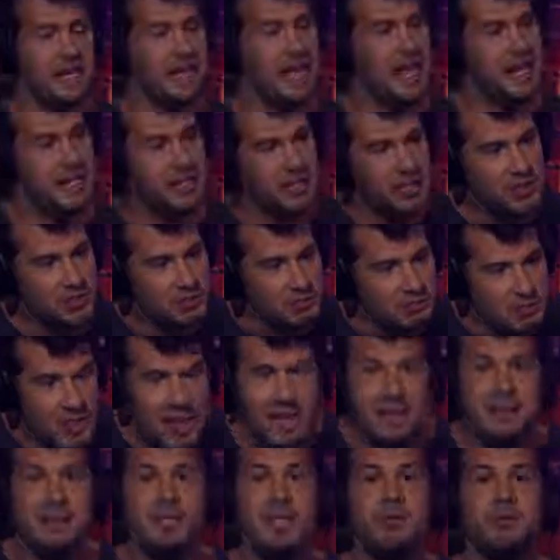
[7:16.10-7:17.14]
Again, this is
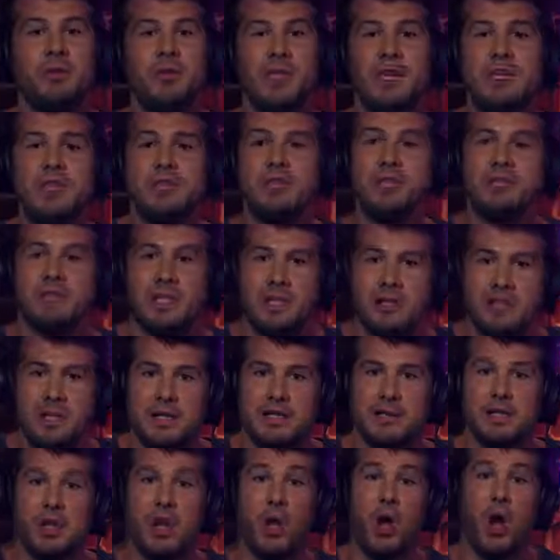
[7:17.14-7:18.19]
mainly in relation to
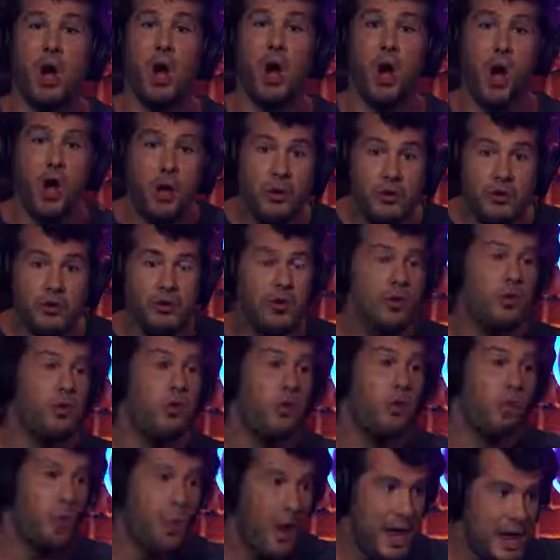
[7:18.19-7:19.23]
cigarettes. Also,
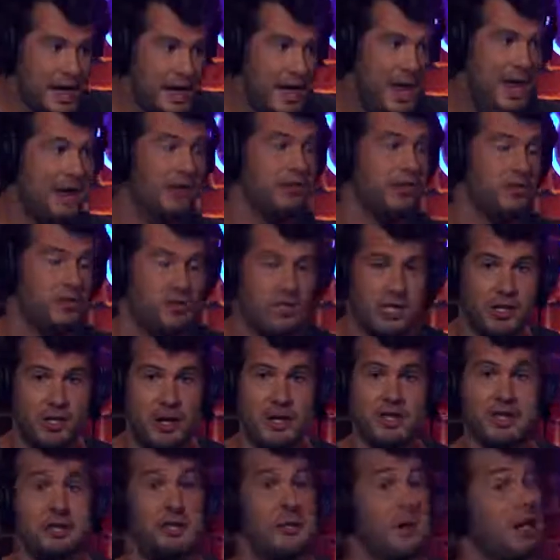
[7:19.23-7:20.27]
when inhaled,
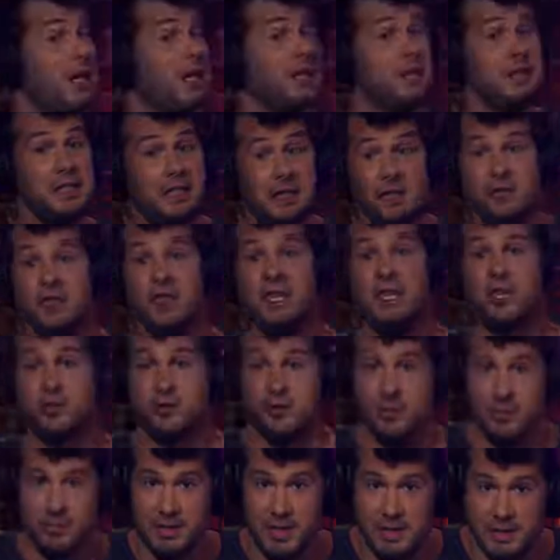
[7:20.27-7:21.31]
cigarettes clearly
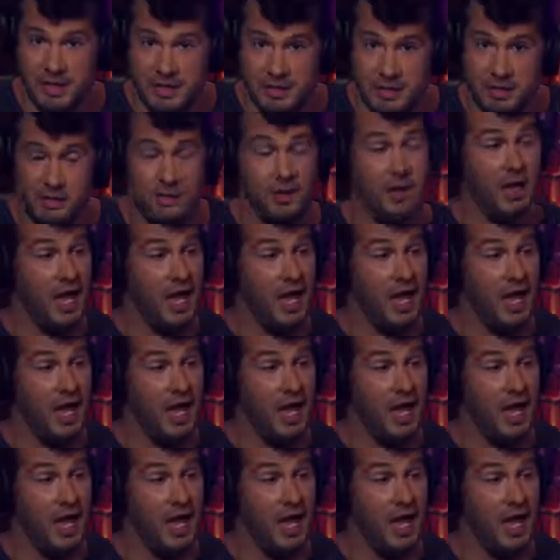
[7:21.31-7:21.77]
extremely addictive.